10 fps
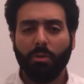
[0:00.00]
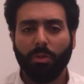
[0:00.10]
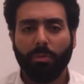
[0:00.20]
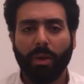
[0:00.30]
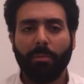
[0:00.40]

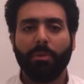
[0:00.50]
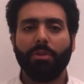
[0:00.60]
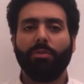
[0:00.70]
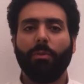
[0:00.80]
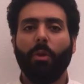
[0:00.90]
with
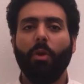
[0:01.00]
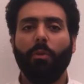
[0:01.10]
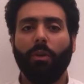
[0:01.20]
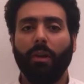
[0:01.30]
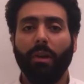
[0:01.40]
members from
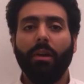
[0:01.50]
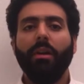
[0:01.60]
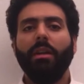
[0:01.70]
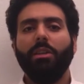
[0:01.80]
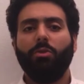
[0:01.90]
over
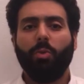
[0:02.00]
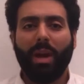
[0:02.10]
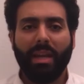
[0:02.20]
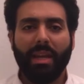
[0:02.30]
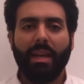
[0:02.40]

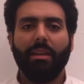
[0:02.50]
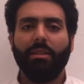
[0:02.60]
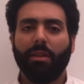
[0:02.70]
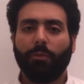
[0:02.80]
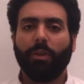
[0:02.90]
twenty-eight
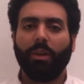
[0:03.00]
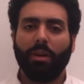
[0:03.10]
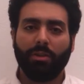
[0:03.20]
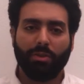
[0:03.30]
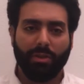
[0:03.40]
different
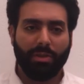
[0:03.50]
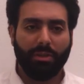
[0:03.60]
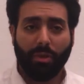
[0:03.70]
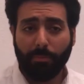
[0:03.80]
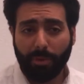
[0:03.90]
countries
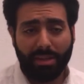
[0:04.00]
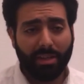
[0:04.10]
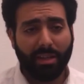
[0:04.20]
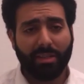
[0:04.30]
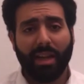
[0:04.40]
and
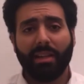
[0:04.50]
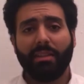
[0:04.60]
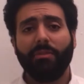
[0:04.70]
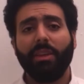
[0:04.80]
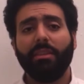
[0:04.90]
representing
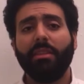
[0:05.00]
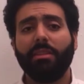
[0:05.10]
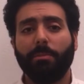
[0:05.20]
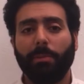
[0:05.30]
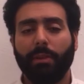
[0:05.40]
scientific
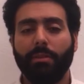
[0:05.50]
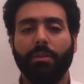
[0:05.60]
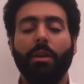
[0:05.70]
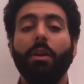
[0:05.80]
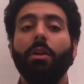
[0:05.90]
disciplines
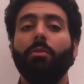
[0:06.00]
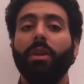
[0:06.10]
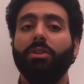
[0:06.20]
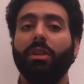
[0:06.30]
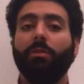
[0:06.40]

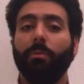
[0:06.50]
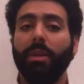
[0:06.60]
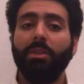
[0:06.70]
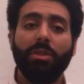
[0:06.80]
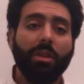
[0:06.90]
ranging from
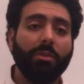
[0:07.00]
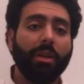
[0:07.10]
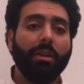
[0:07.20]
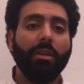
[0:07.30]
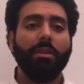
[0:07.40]

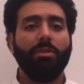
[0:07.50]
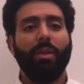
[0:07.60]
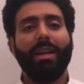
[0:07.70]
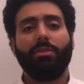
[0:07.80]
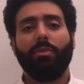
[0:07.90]
engineering to
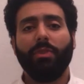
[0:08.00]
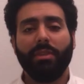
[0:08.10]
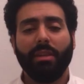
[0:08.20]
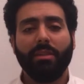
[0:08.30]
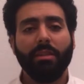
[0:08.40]

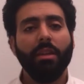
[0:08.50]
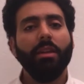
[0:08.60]
astrophysics,